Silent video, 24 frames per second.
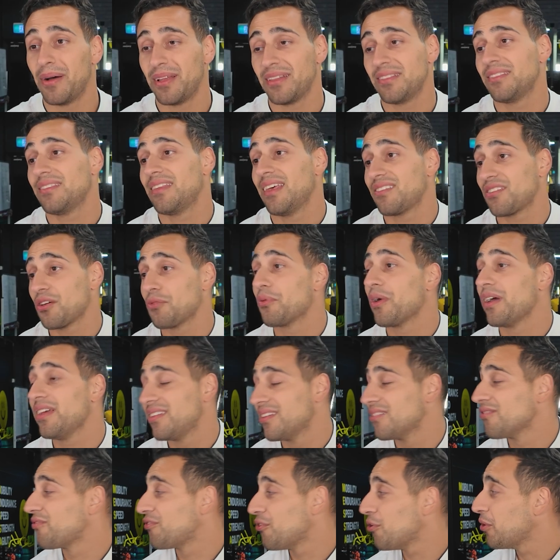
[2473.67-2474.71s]
but there's a
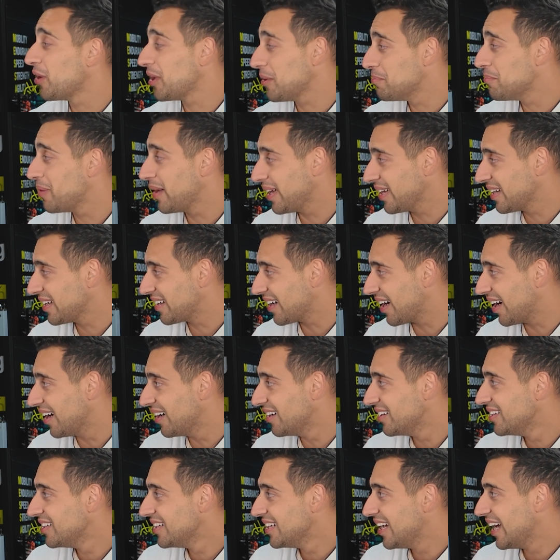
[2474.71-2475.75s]
reason for him being
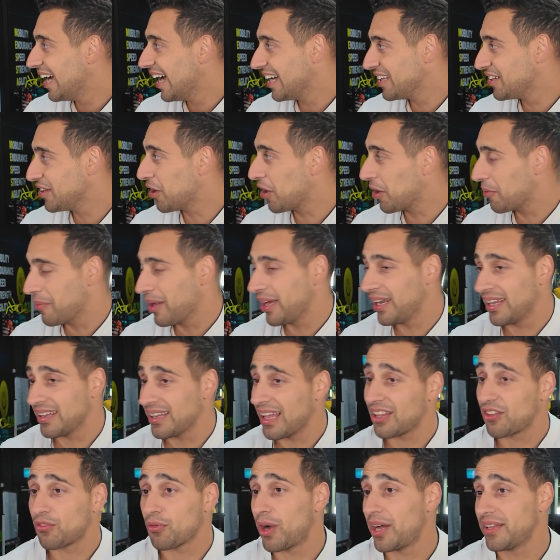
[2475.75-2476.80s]
cut. And you know what I mean? And
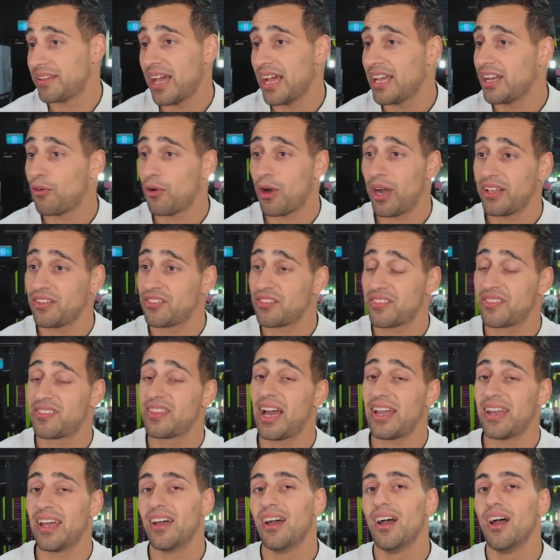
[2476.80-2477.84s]
that's why Dana White has just
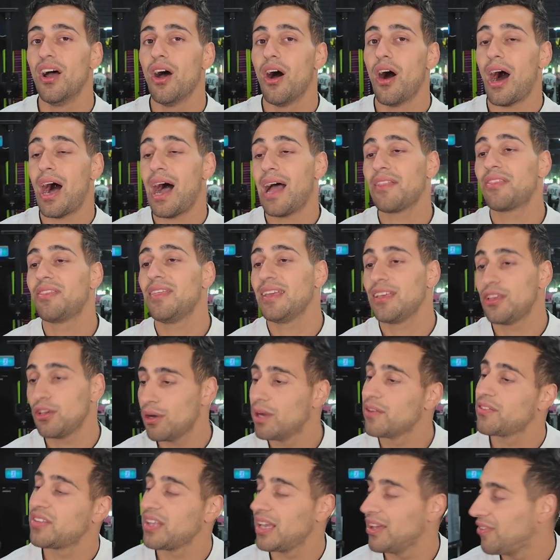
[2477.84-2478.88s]
done it. I think
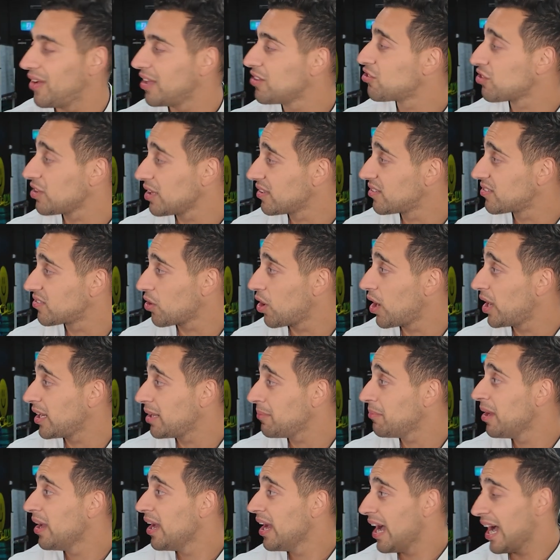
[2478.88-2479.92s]
UFC eventually sign
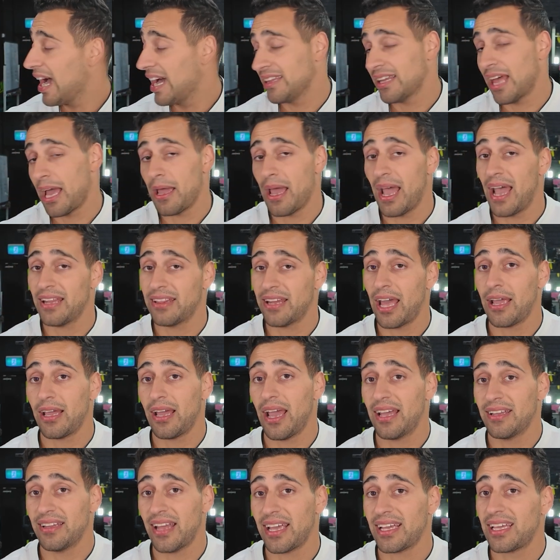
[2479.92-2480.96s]
him and
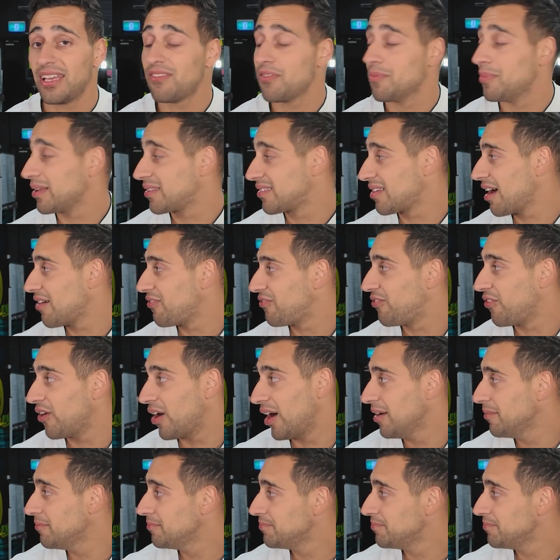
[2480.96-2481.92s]
they give him a tough fight.